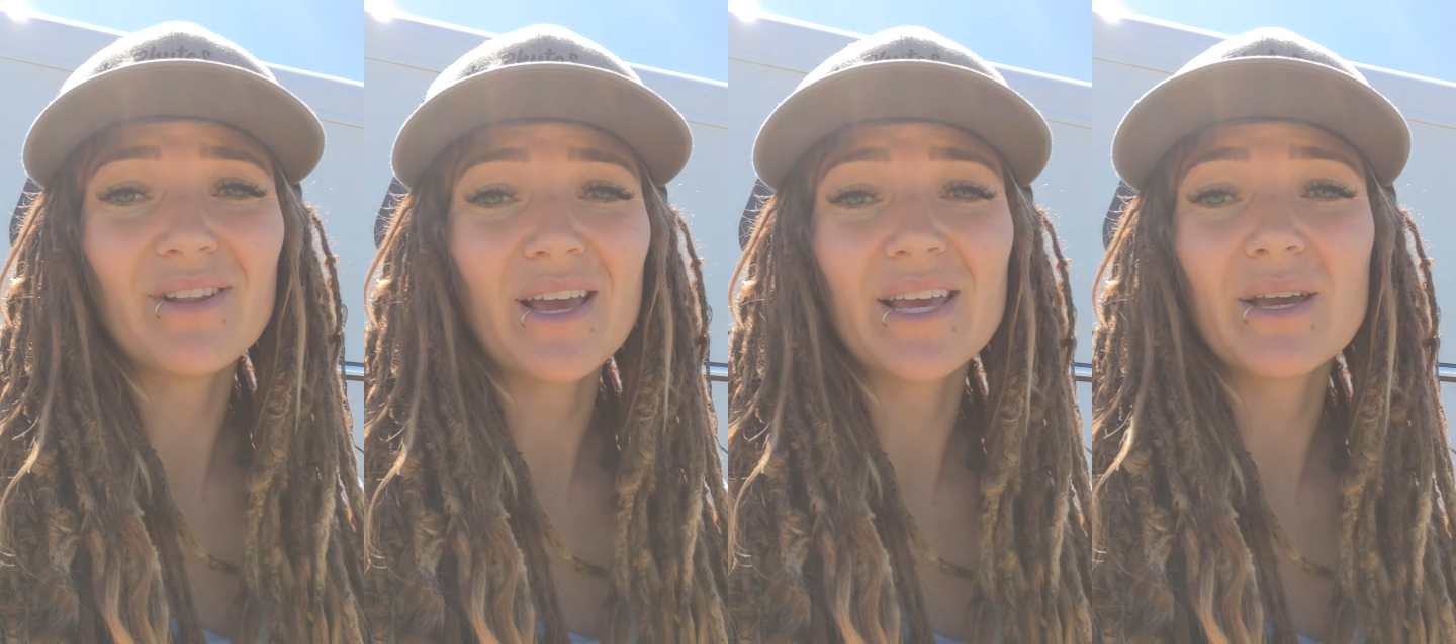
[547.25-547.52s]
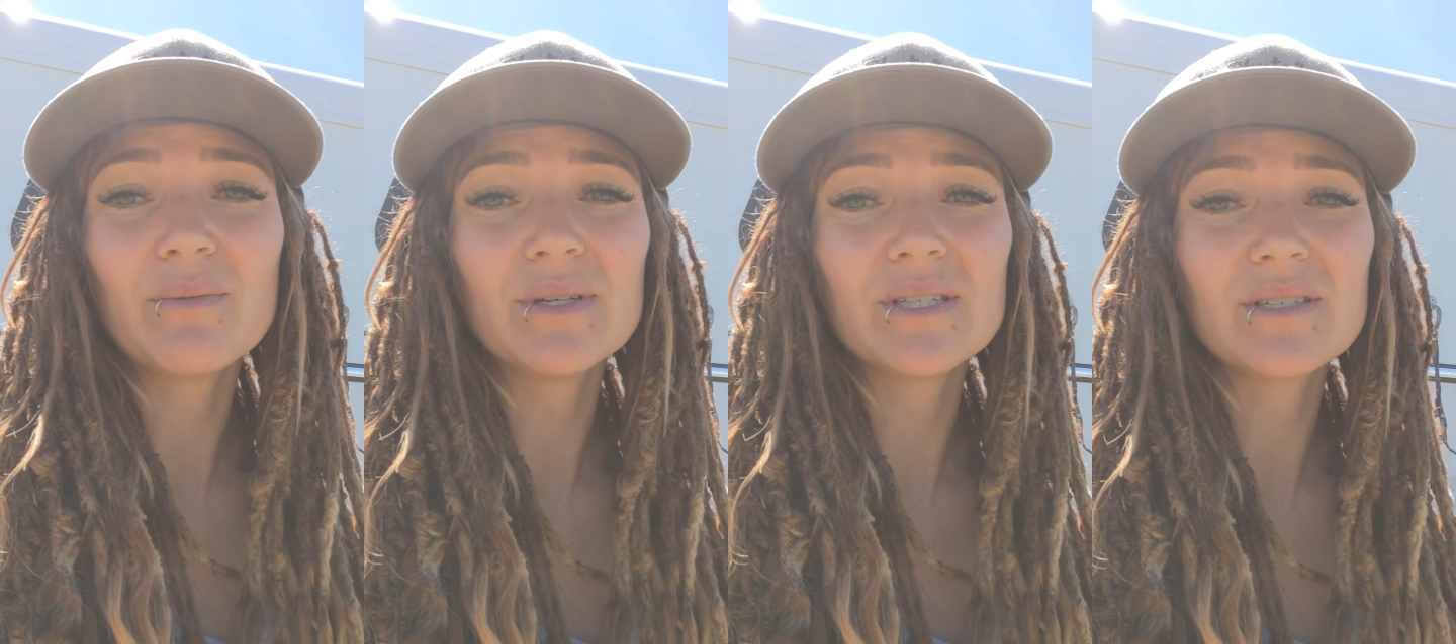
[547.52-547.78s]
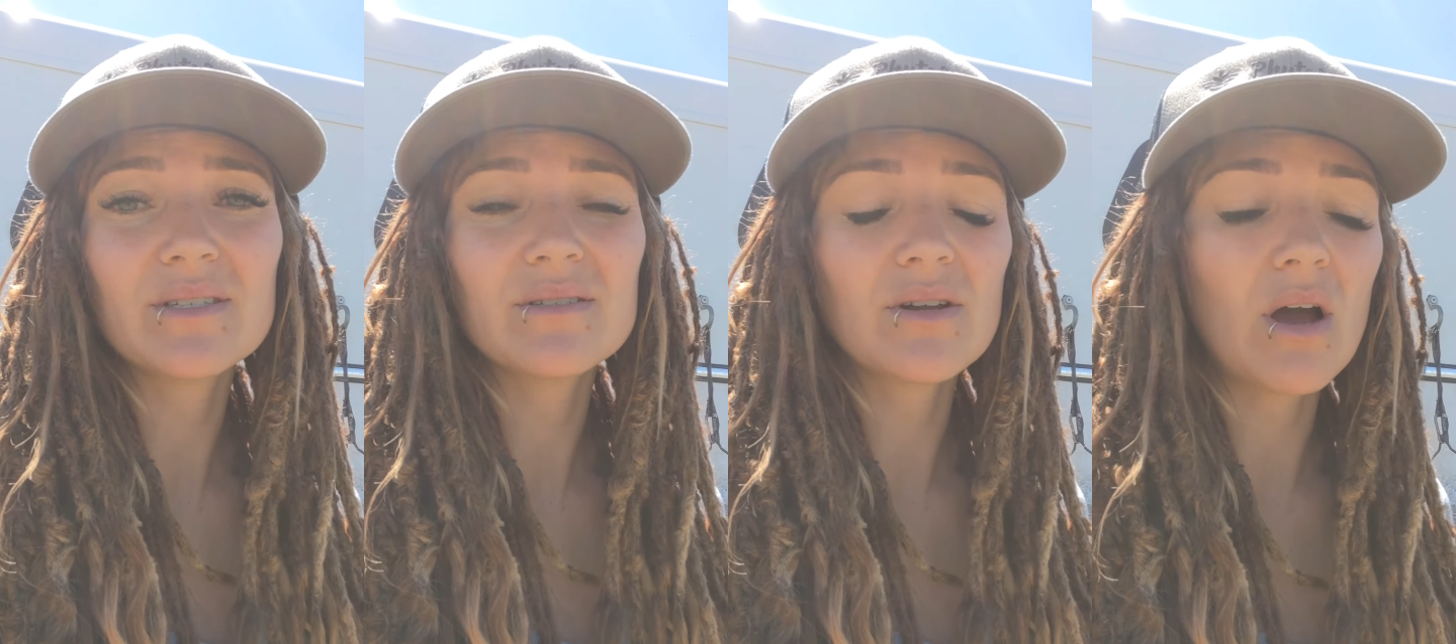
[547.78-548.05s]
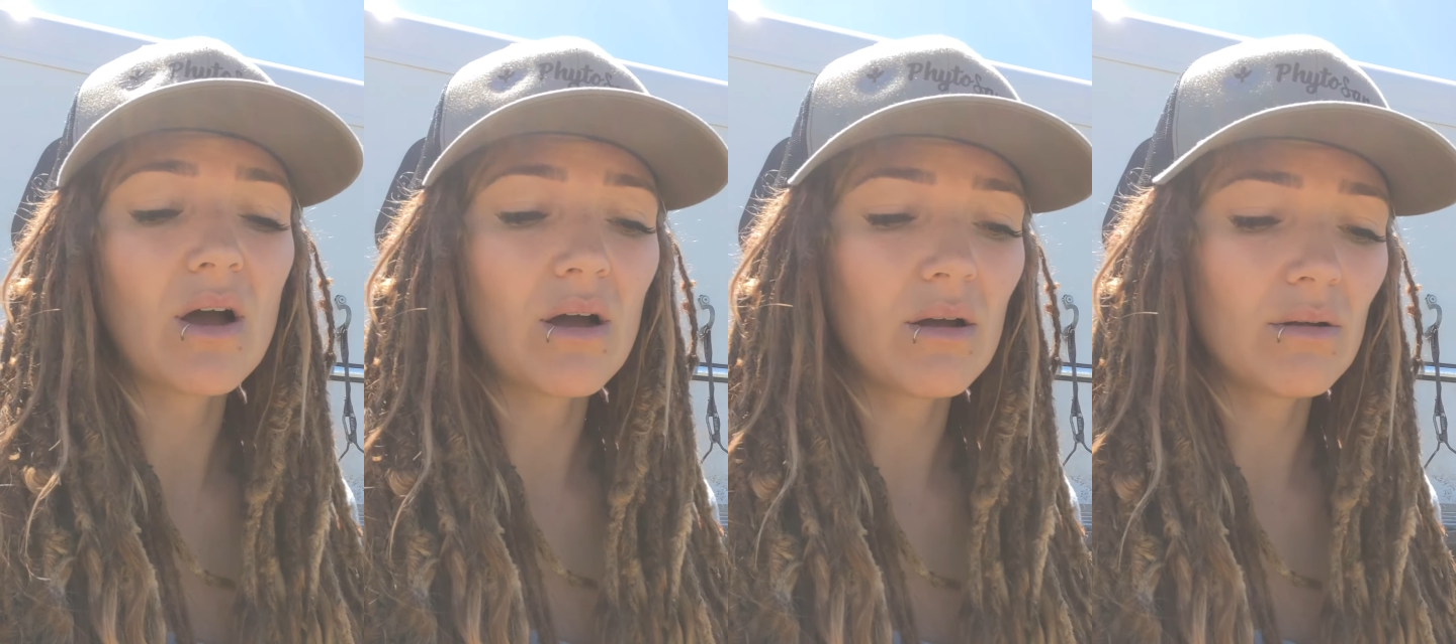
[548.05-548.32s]
Like it was
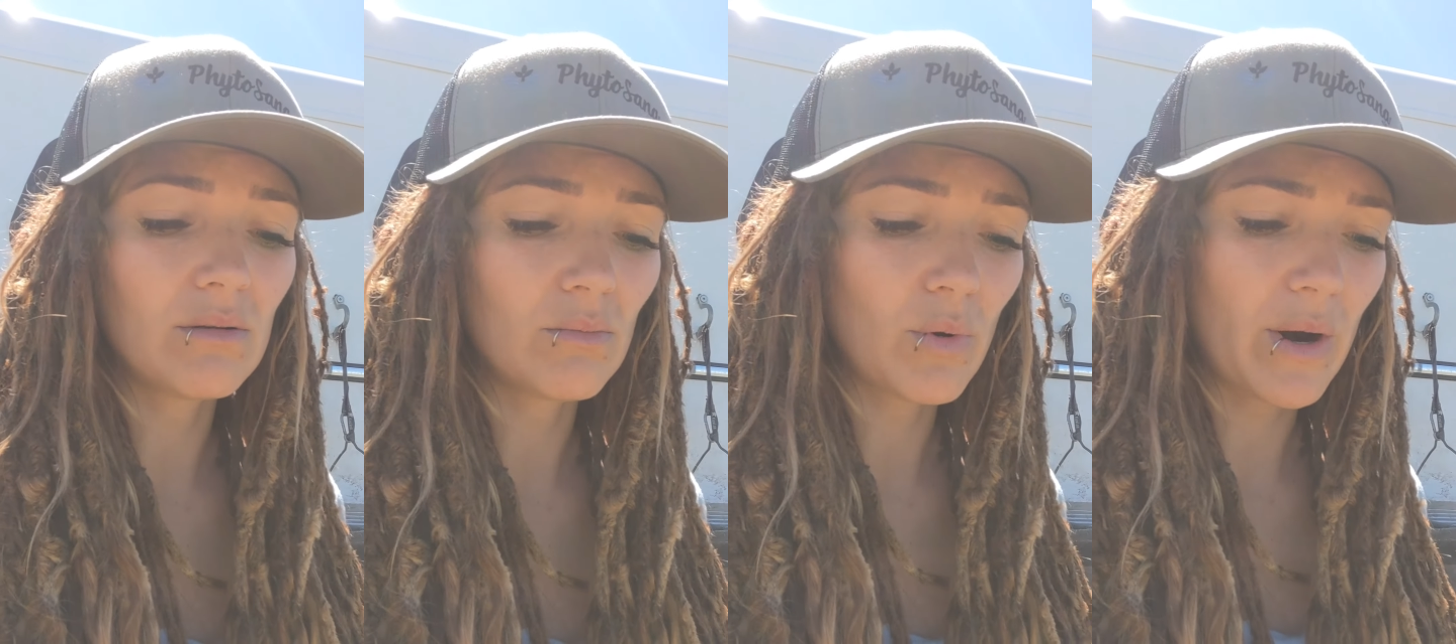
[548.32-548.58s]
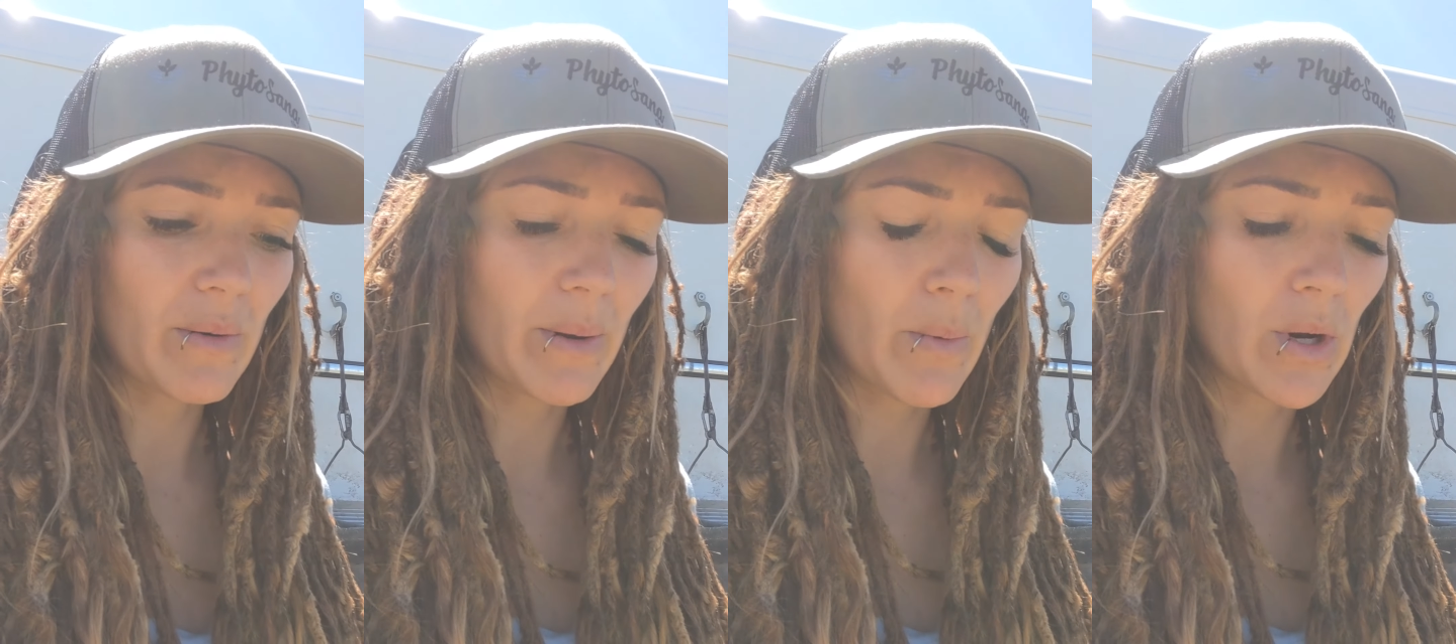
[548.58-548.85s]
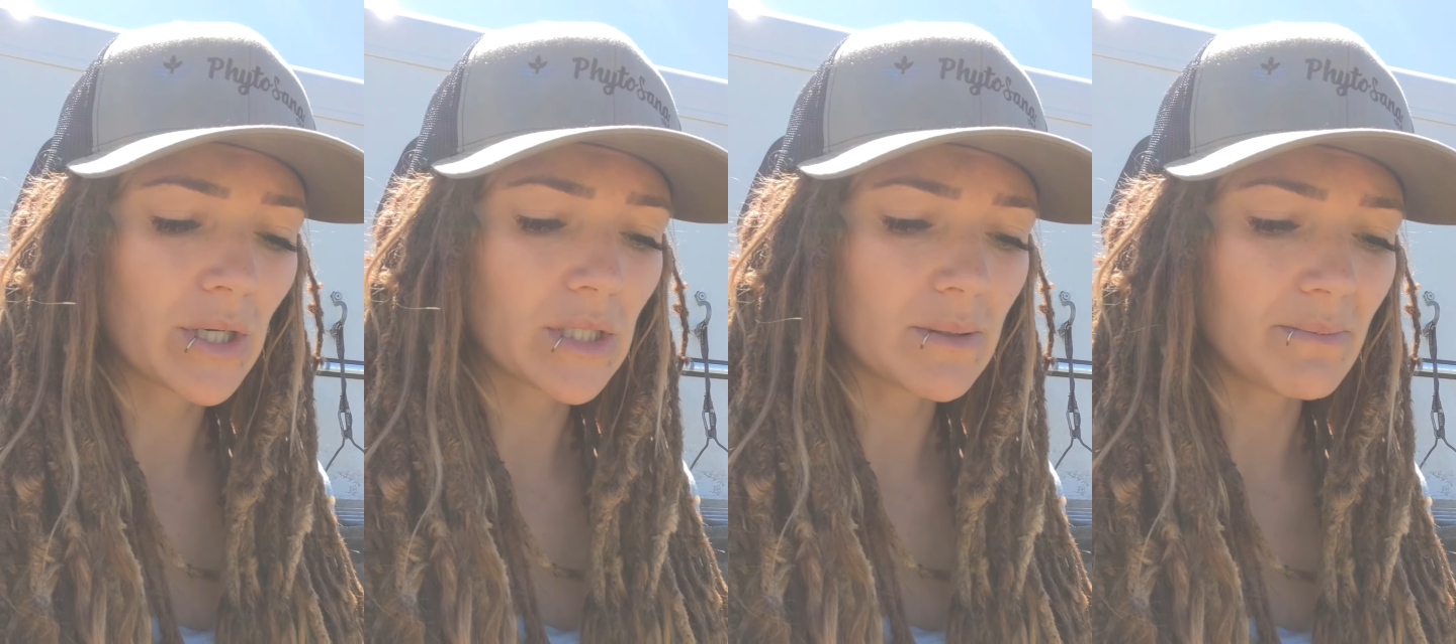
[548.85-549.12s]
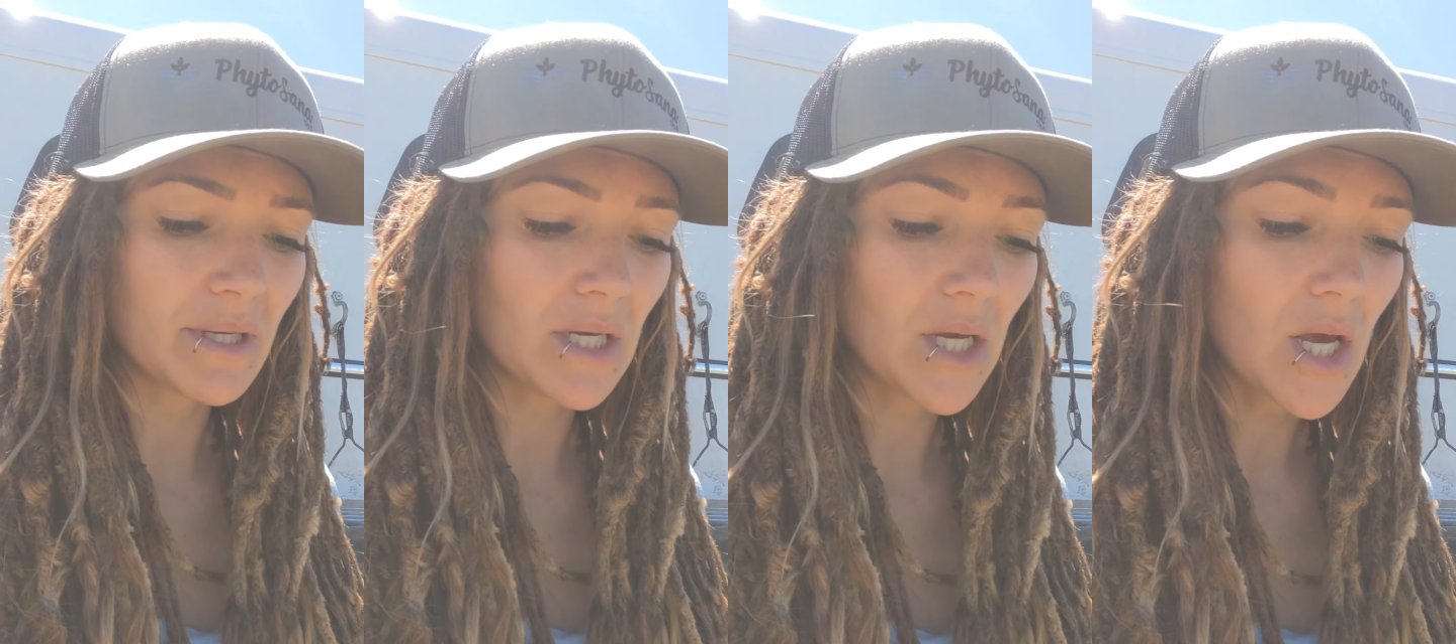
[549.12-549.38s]
not where we wanted to
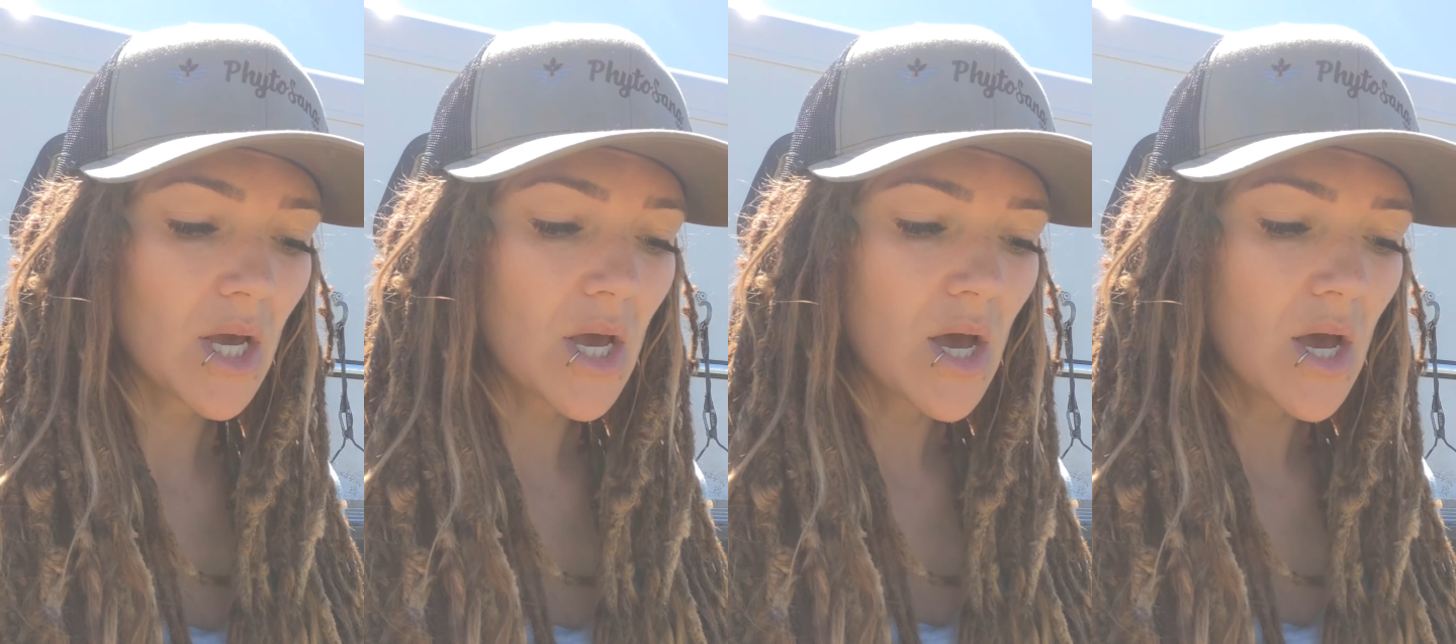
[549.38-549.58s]
be.